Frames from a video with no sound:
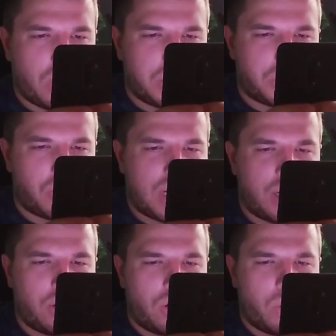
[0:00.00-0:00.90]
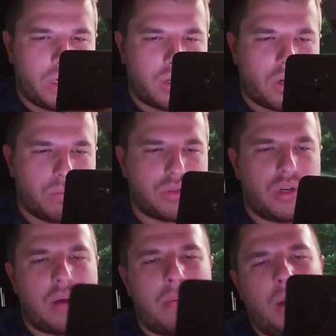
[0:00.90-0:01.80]
what is your end goal when it comes to
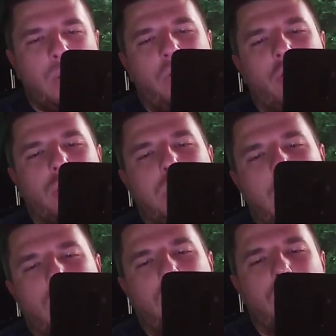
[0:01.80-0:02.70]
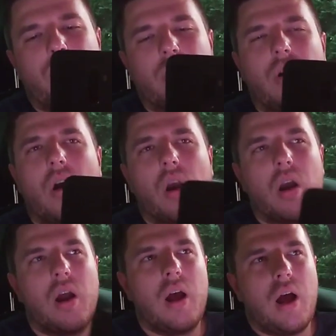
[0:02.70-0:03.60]
the amount of horsepower for your car?
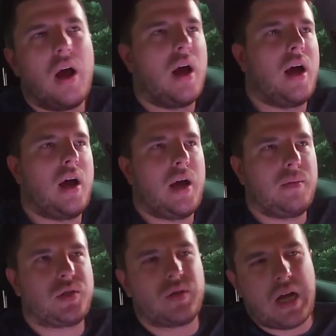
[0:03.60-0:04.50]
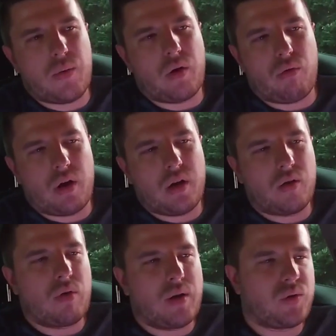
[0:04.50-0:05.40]
So now we are running
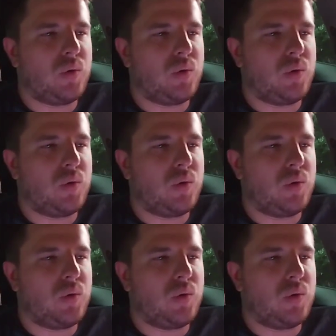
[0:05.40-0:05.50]
around